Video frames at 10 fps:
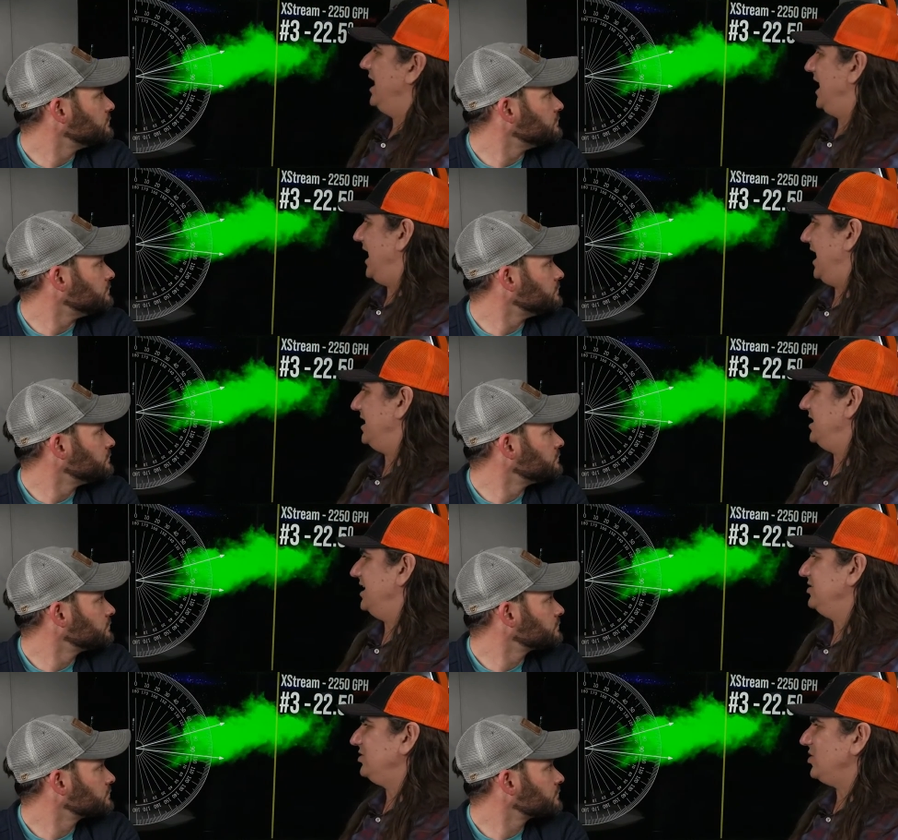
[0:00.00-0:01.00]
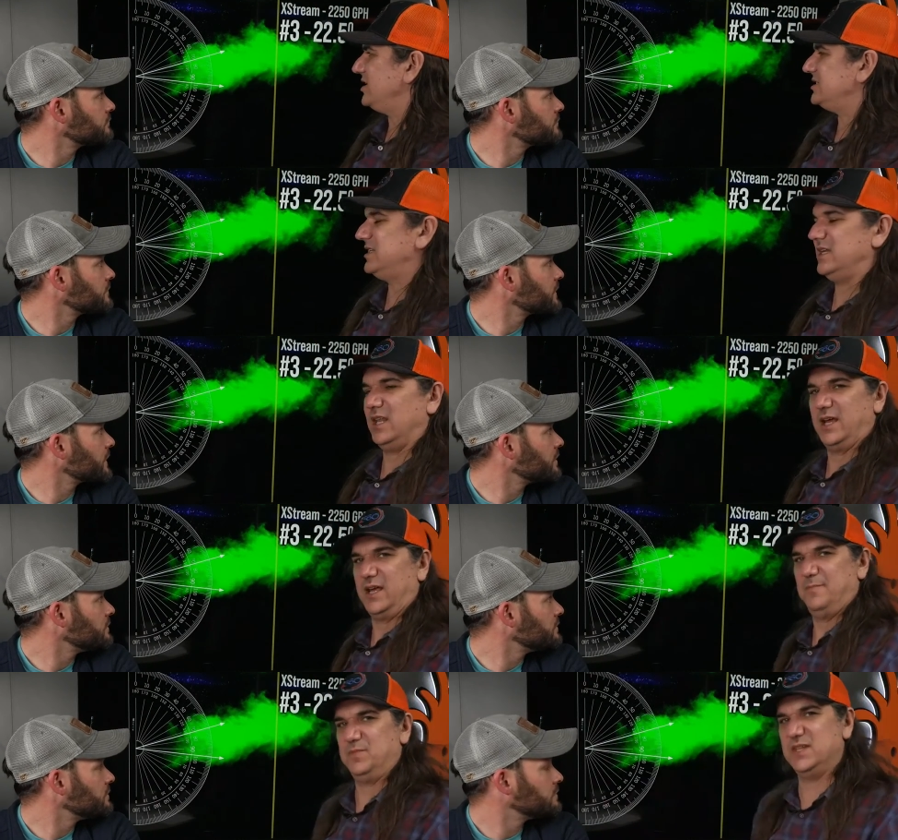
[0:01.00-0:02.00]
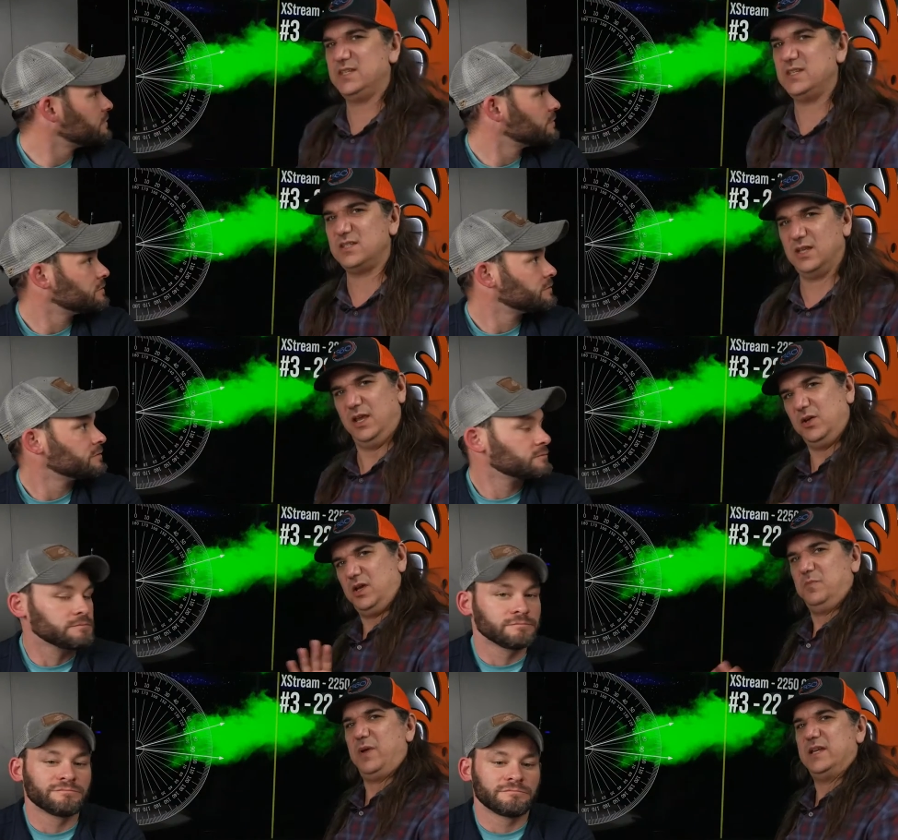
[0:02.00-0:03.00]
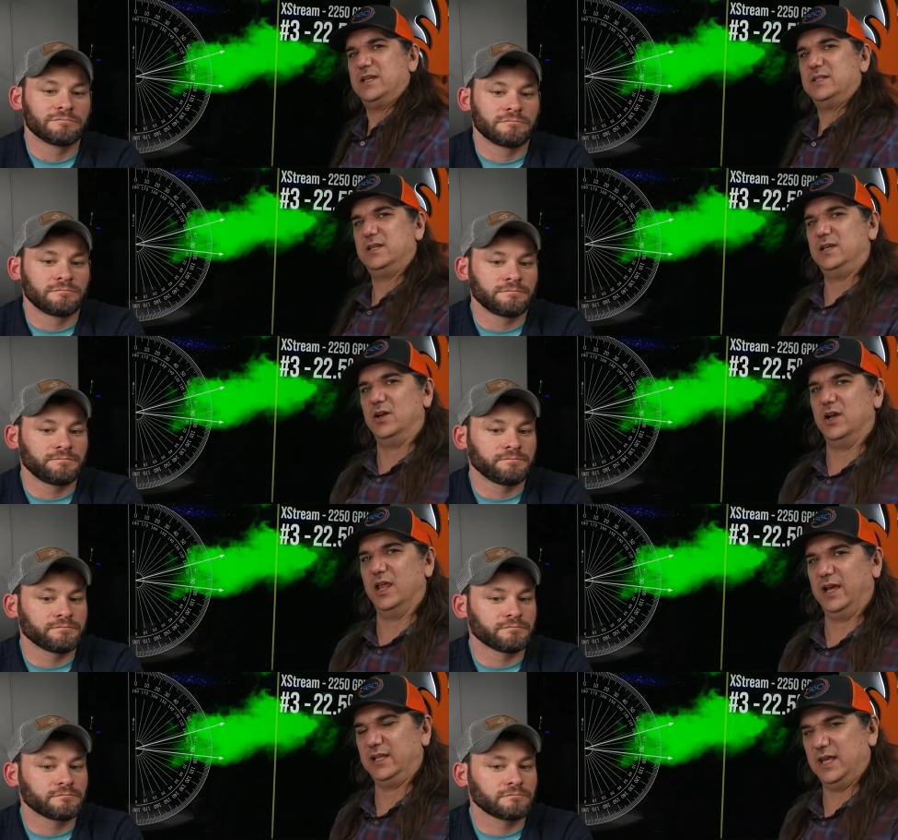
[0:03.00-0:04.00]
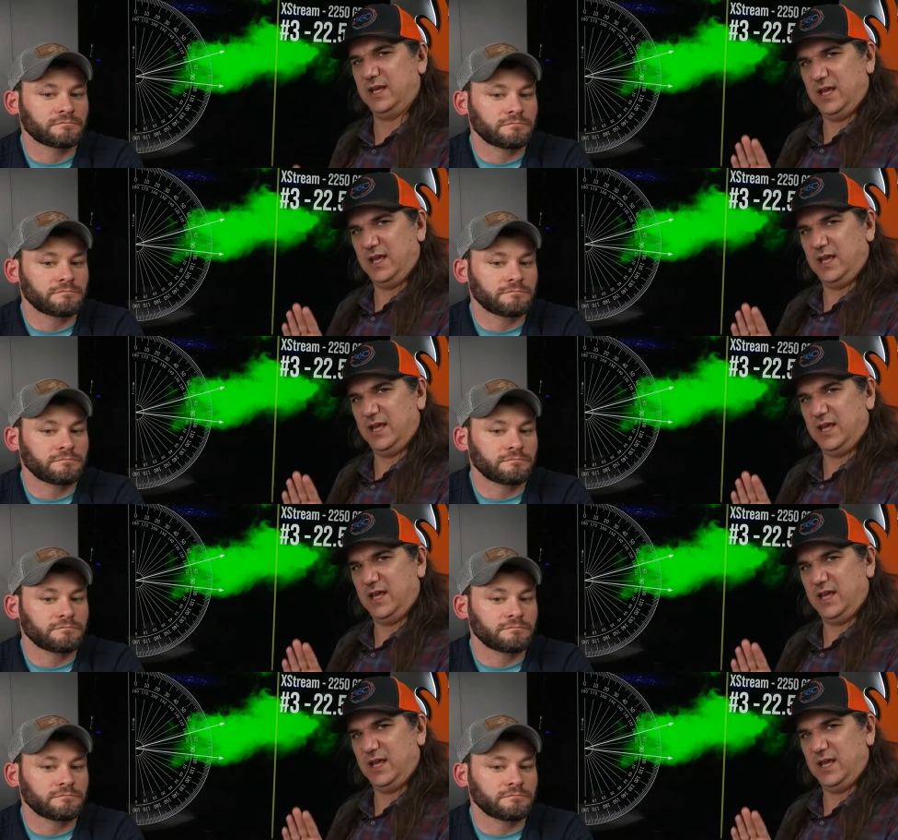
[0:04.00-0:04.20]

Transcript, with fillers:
Speaker 1: Mm-hmm. And, and, you'll notice that like this is you can pay attention here like that.